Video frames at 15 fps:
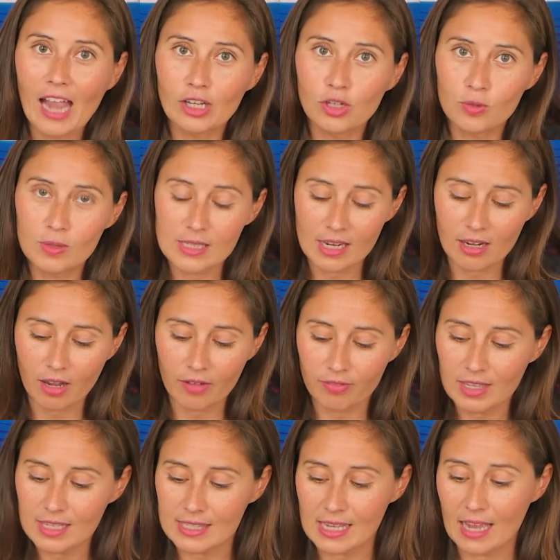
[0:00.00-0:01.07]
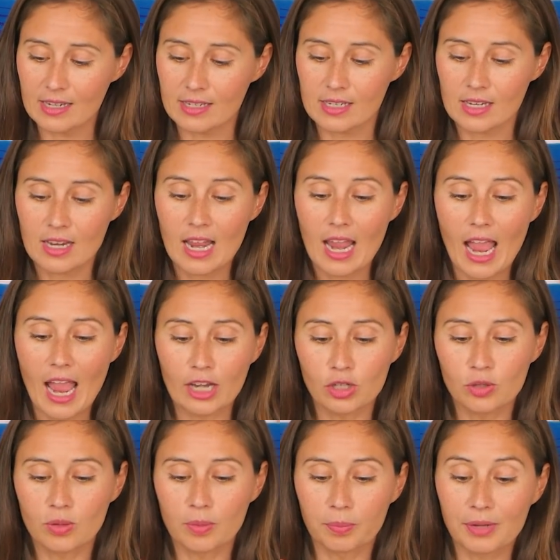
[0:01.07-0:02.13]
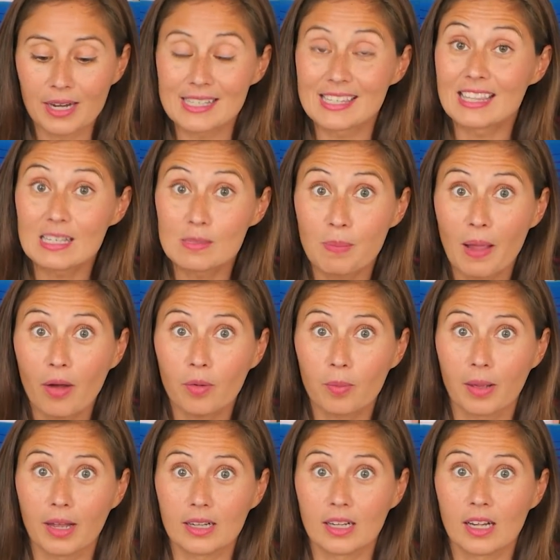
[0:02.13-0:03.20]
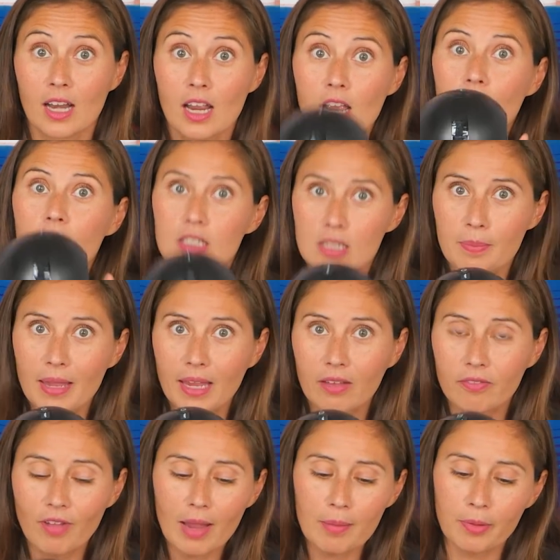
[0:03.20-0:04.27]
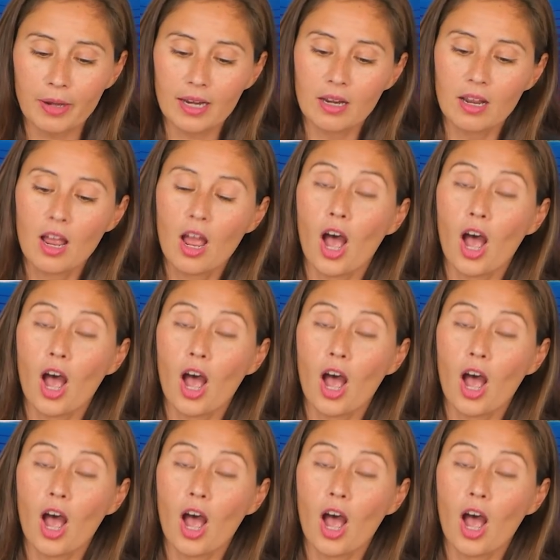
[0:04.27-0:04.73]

and you can take off this end and you can press this power button to make it vibrate.